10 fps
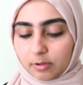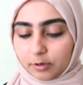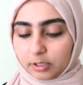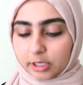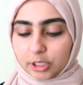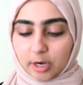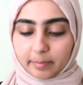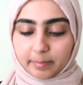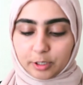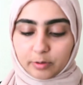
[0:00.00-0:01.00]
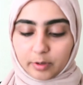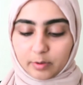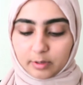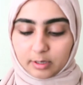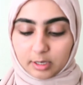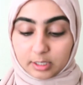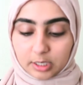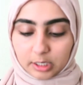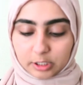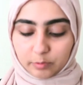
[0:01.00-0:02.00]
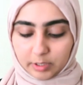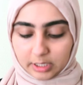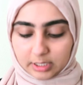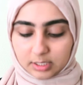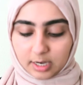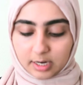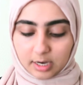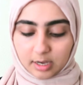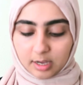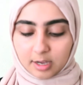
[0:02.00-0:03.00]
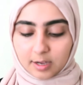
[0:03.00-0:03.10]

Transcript: the first hijab I'm gonna be showing you, it's actually really exciting,